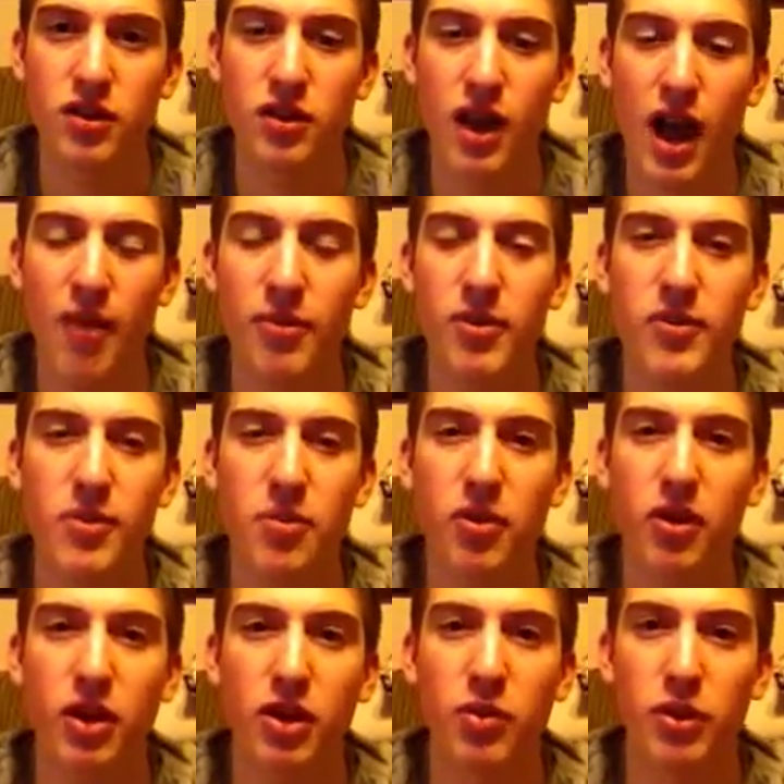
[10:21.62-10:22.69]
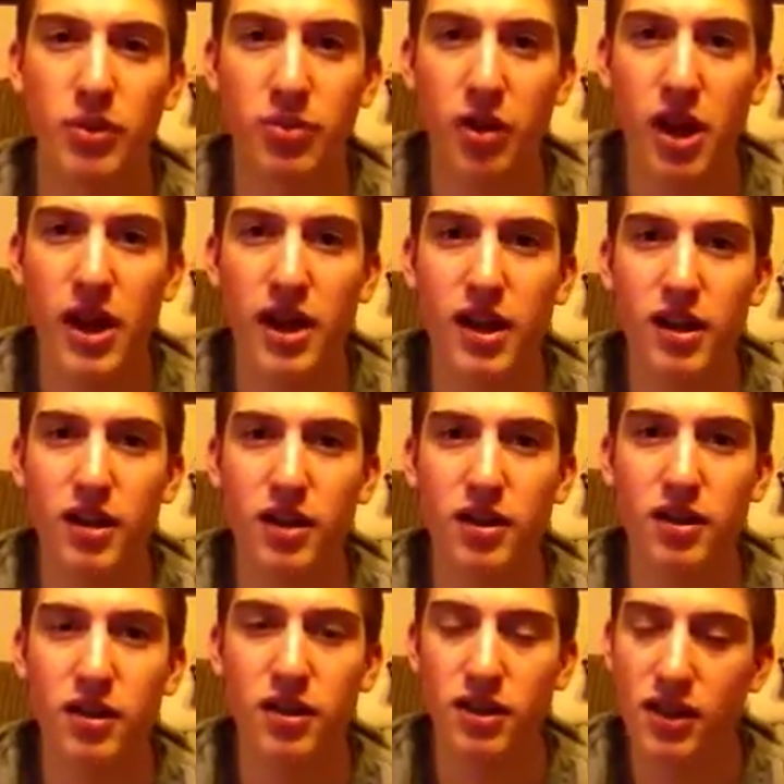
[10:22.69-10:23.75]
How many people are going to replay it?
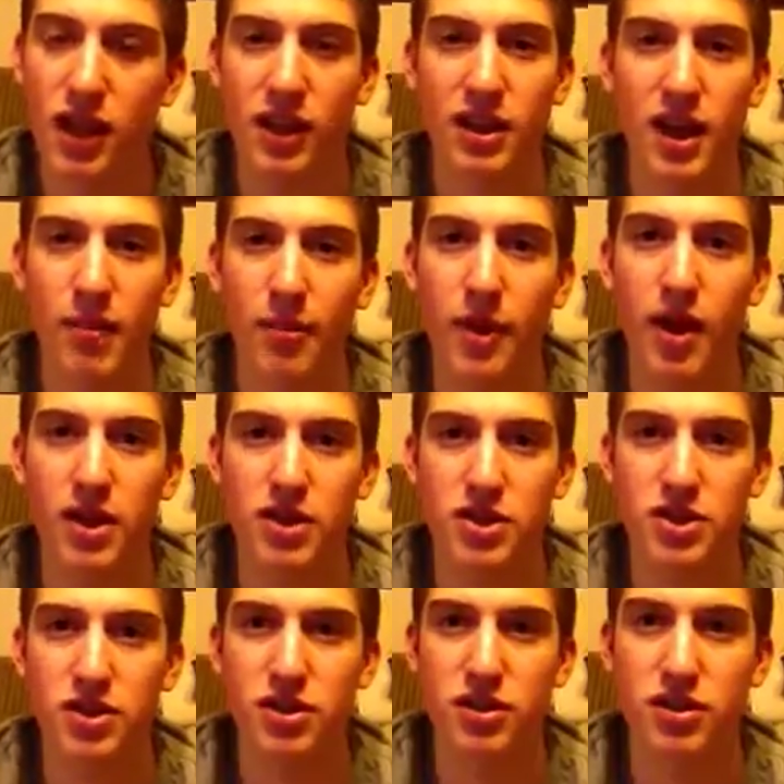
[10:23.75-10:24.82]
Not that much.